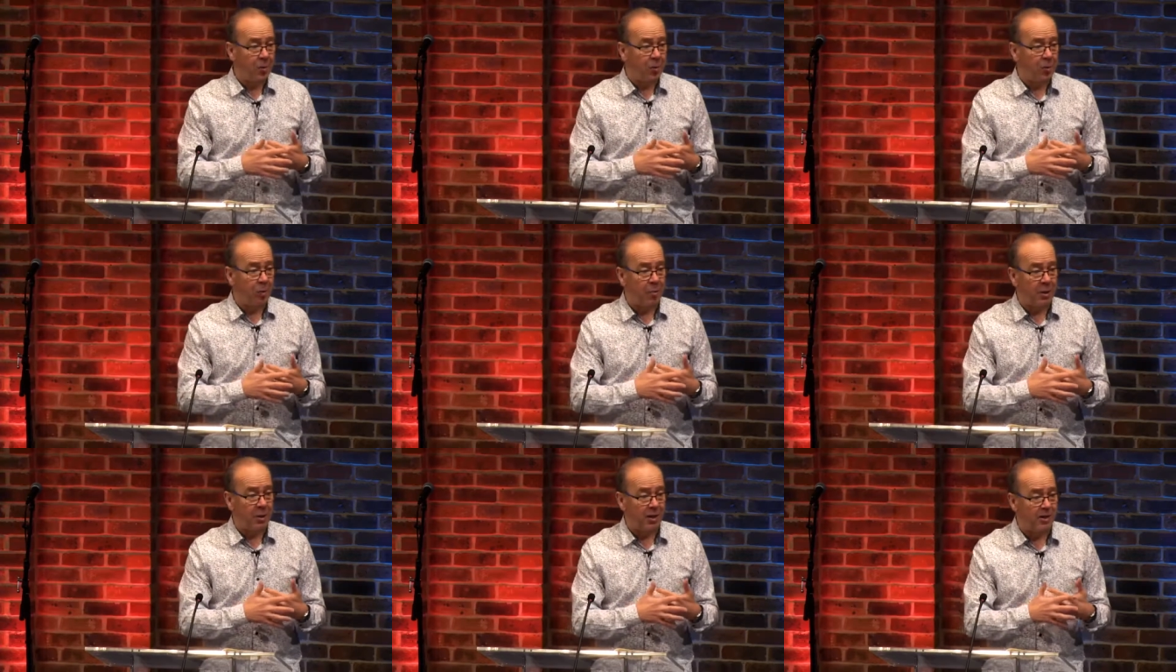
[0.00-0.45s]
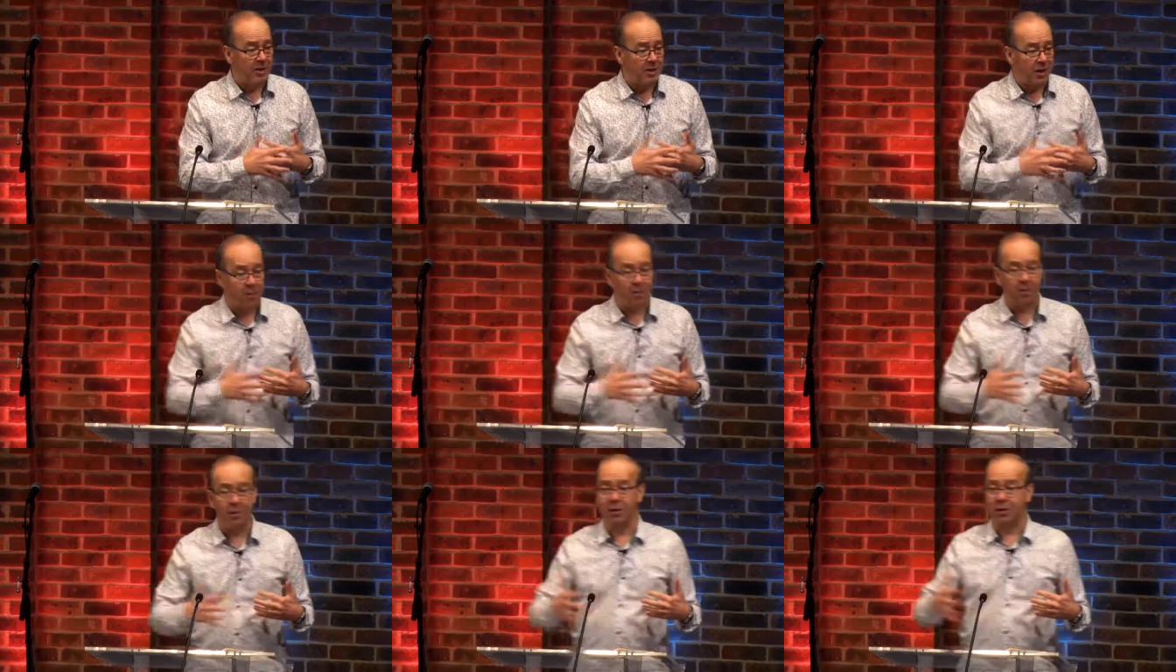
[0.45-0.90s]
will be
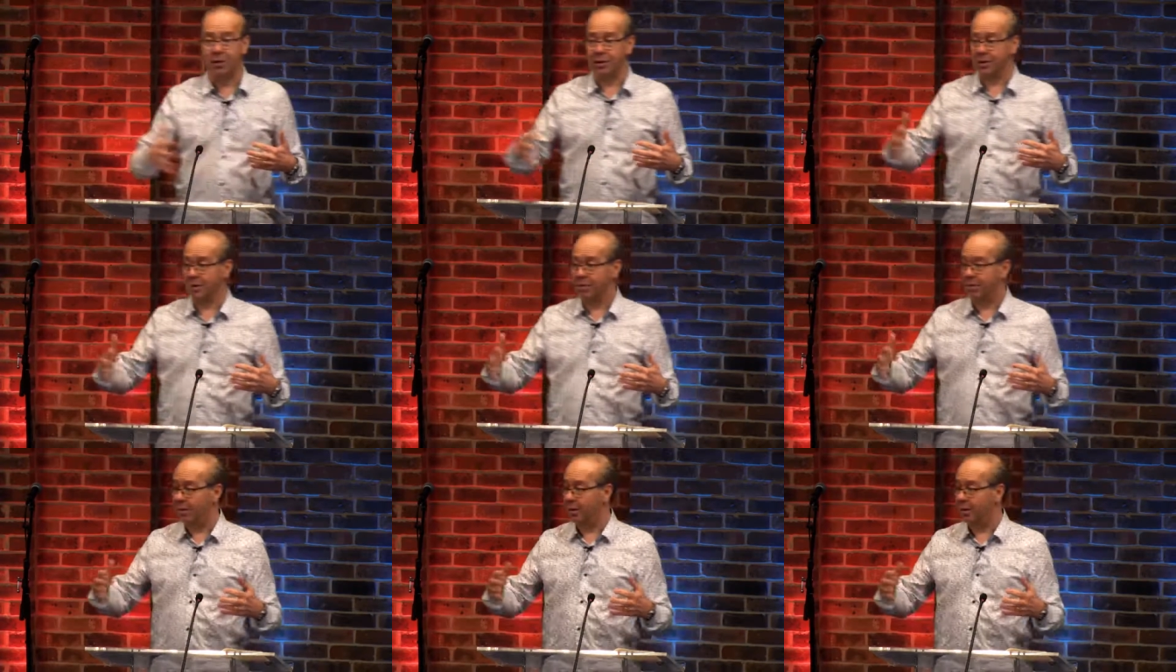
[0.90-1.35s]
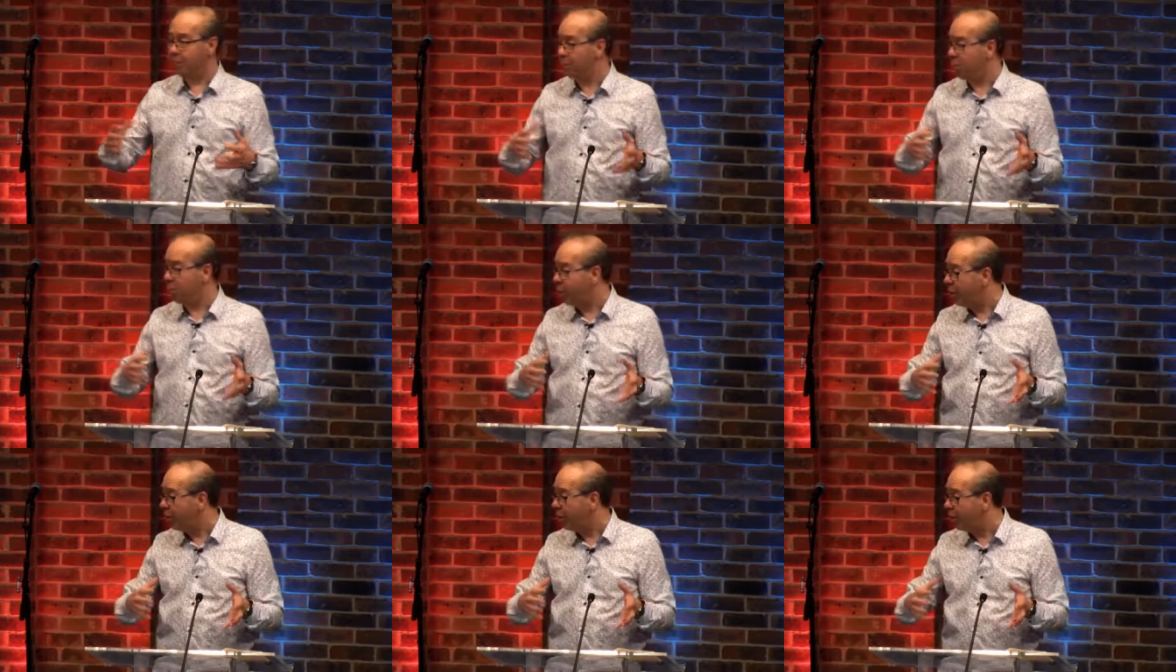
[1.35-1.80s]
typical of
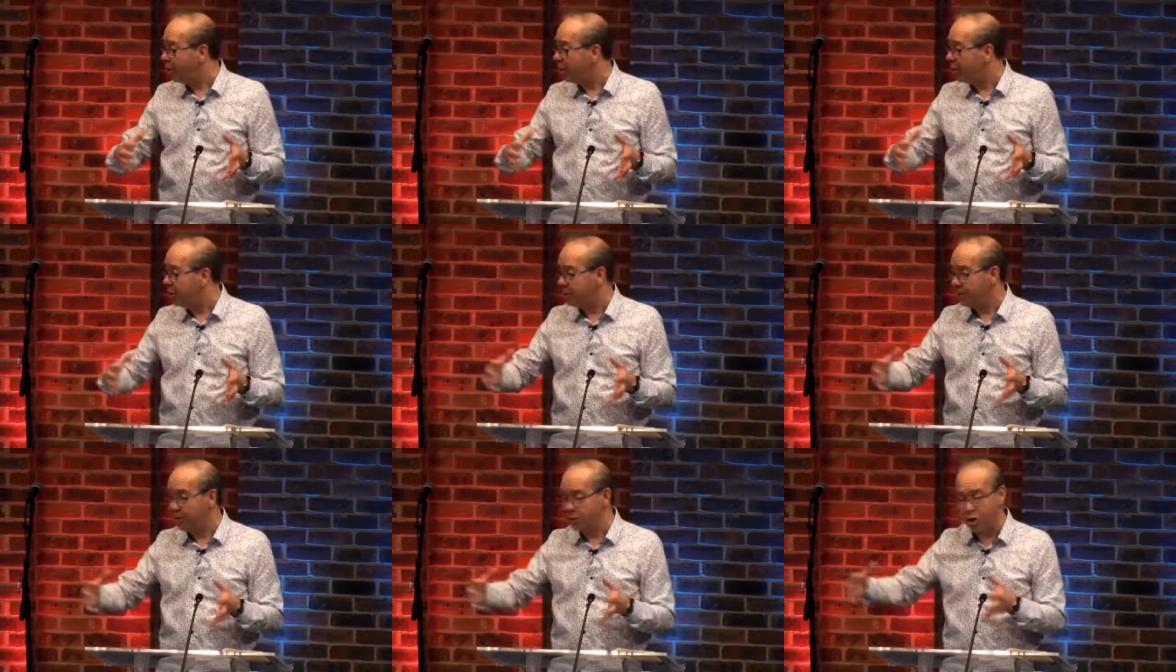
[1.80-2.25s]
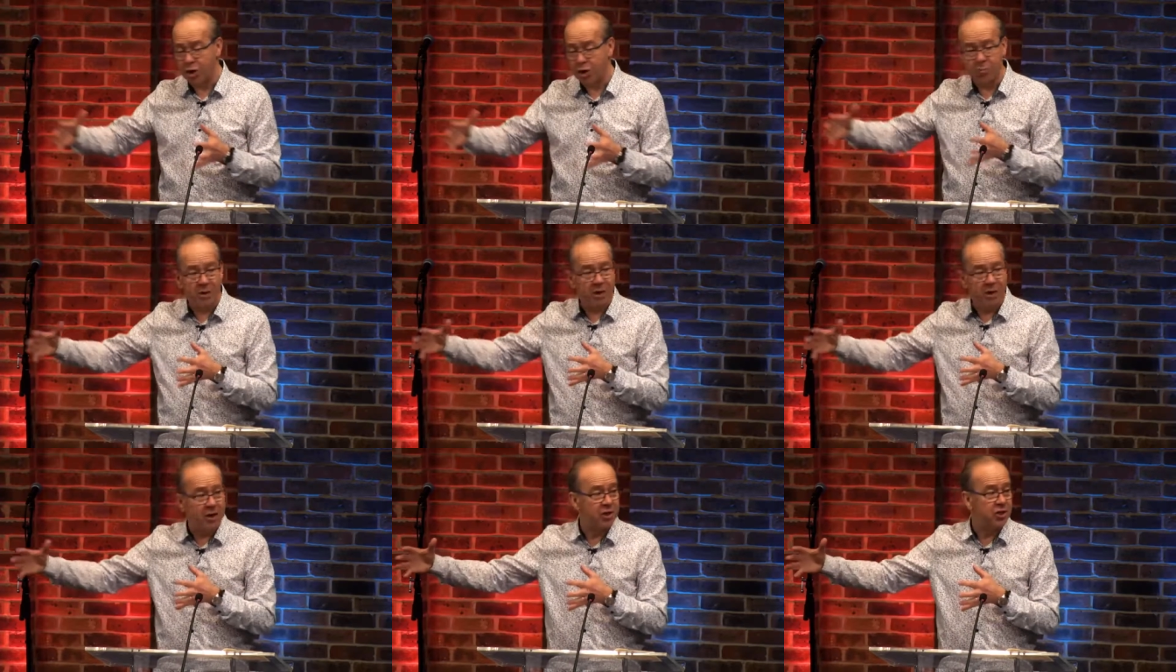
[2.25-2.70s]
what
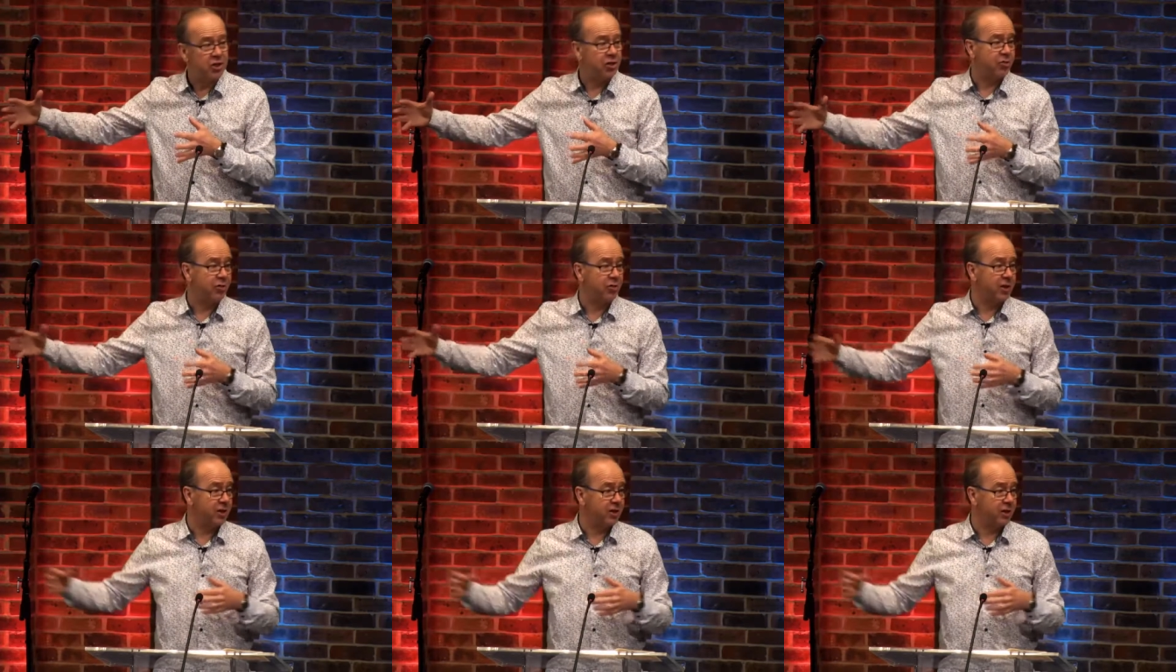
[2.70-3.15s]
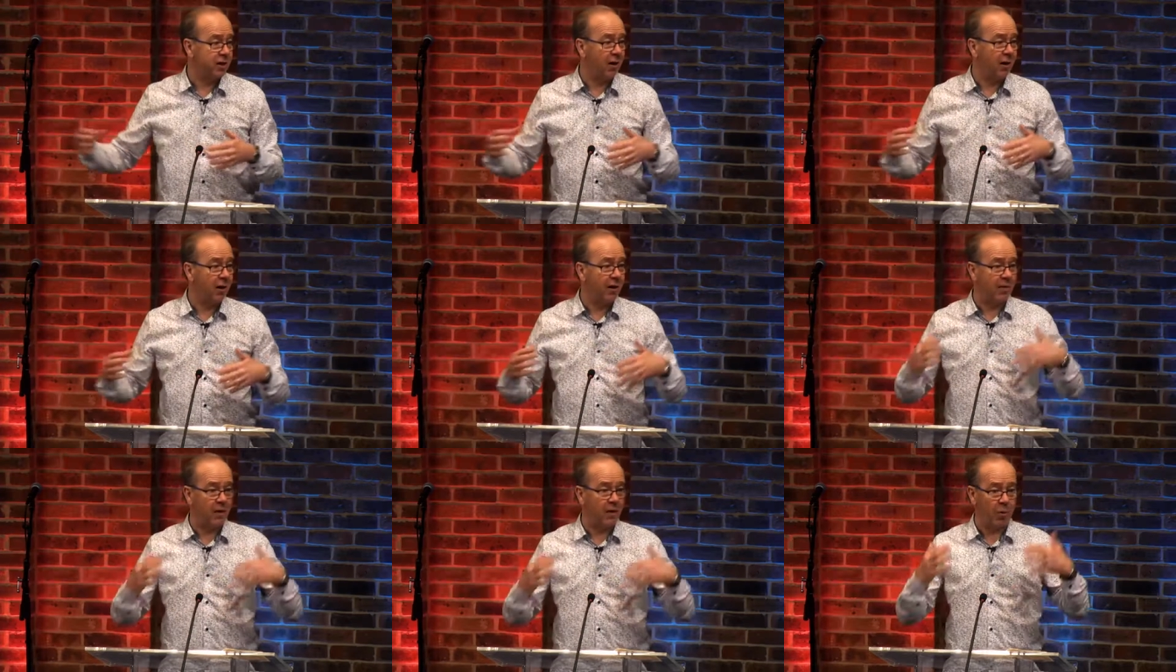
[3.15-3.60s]
human history is like.